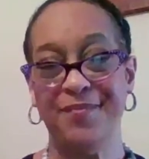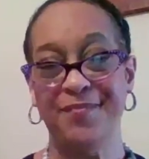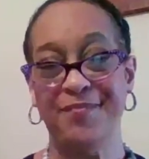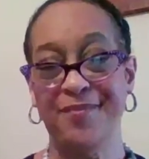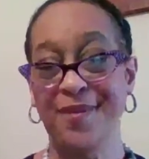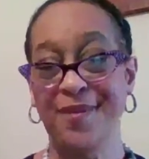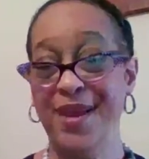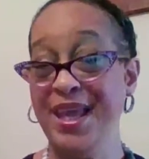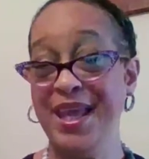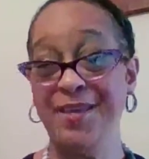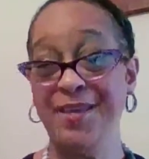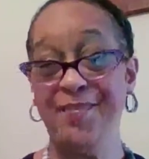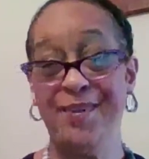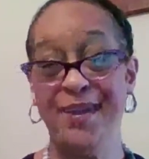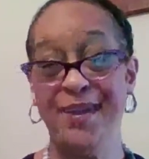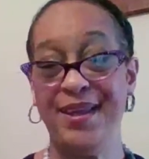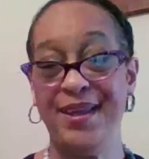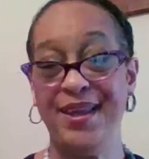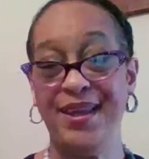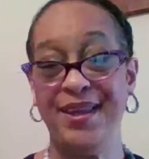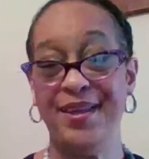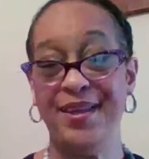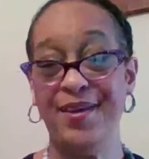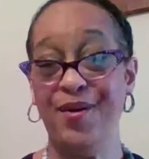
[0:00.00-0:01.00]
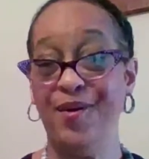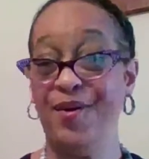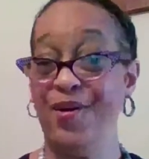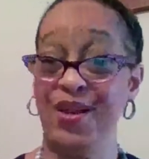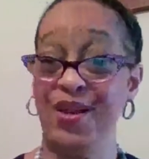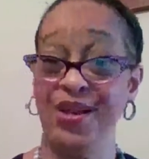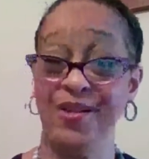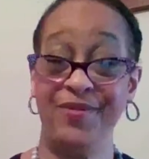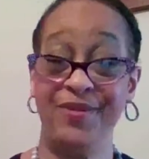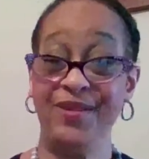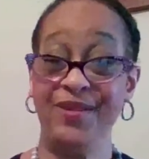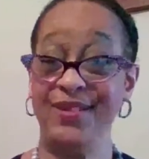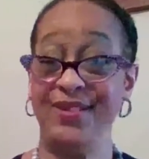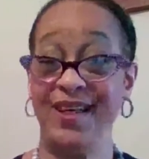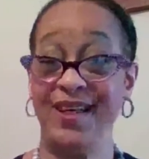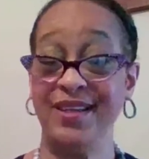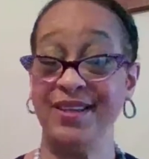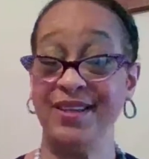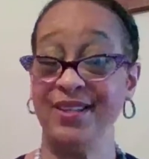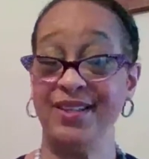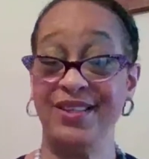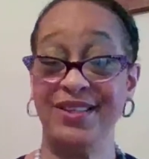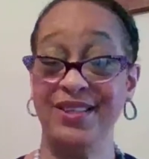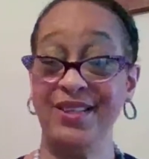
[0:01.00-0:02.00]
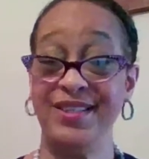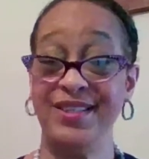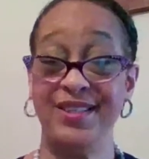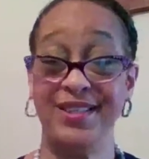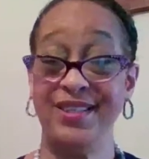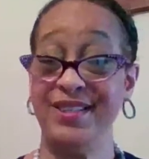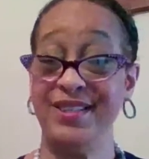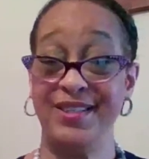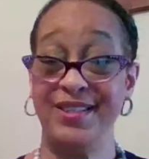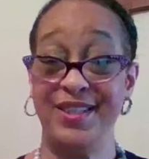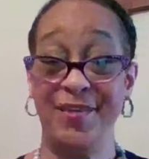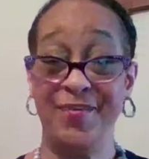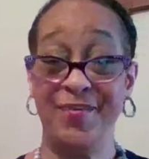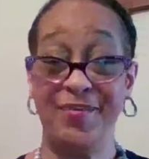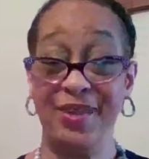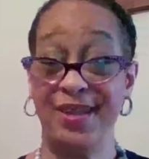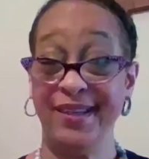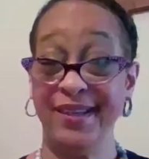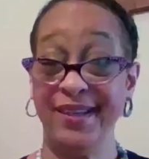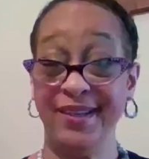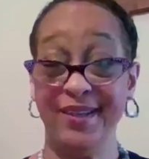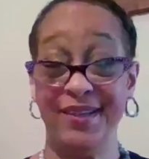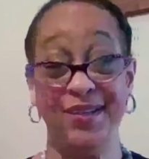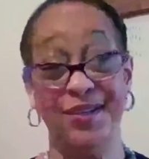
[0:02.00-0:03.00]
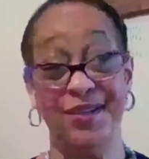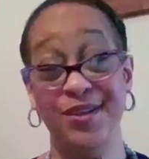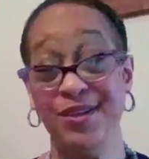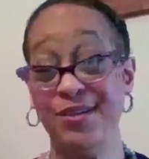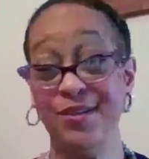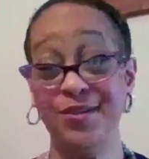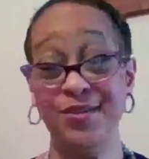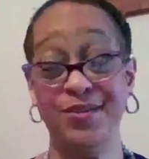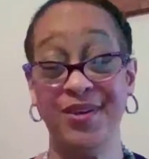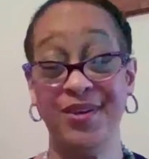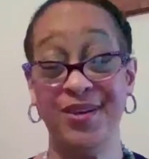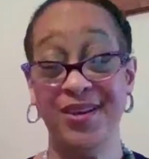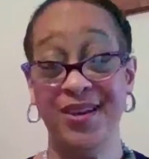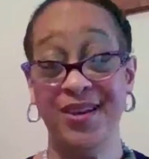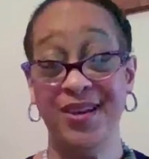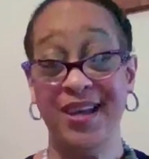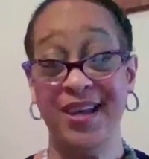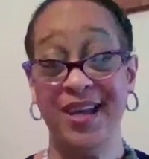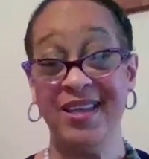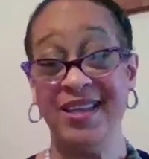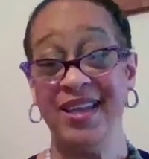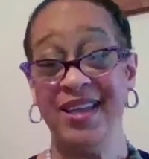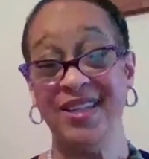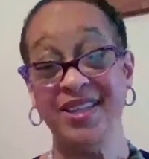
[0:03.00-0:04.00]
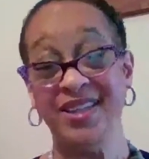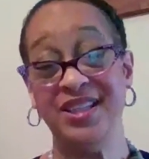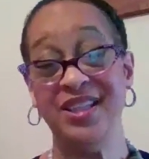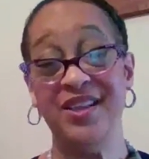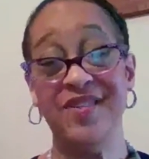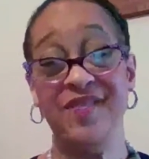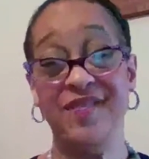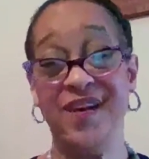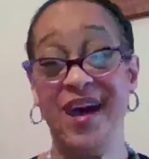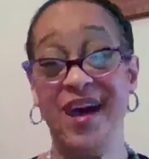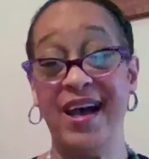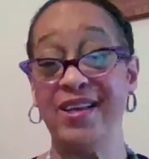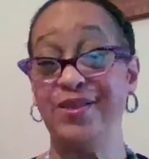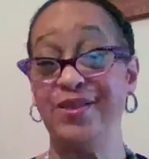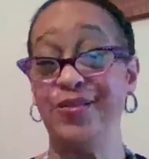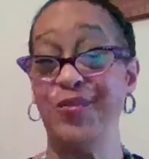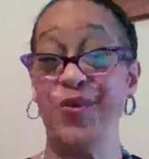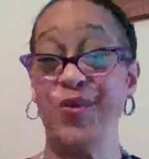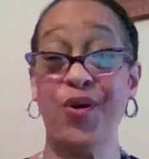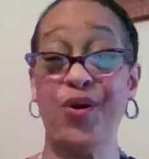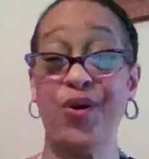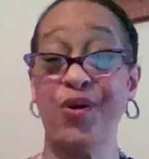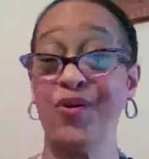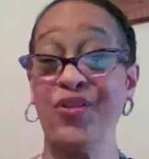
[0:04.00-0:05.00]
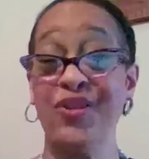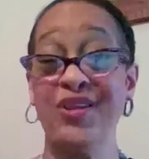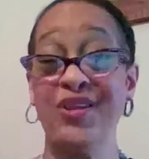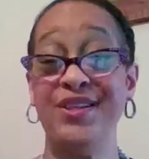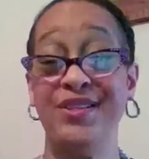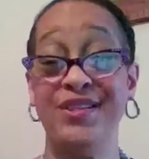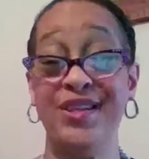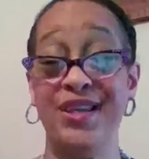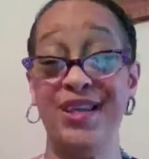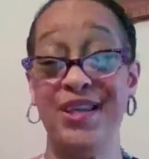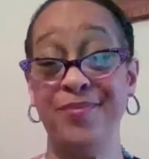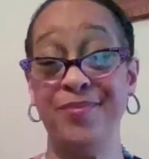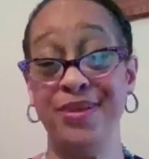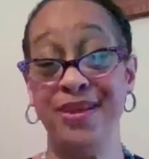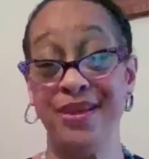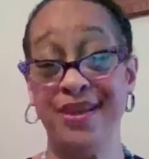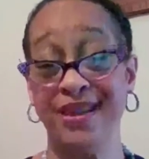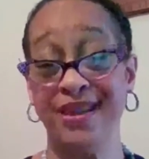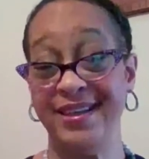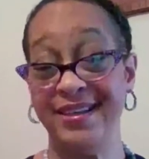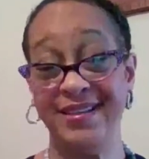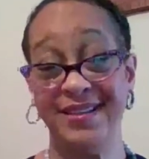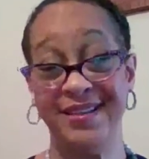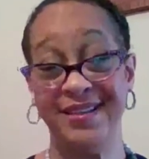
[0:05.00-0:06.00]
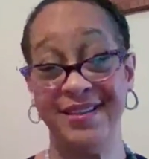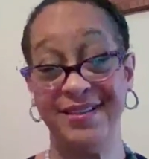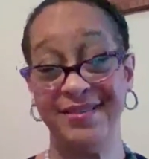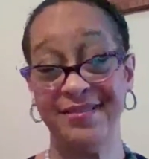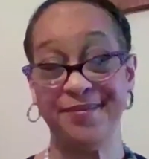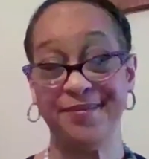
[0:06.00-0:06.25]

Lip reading: Maybe all of a sudden she sees something in you that she finds worthy to emulate.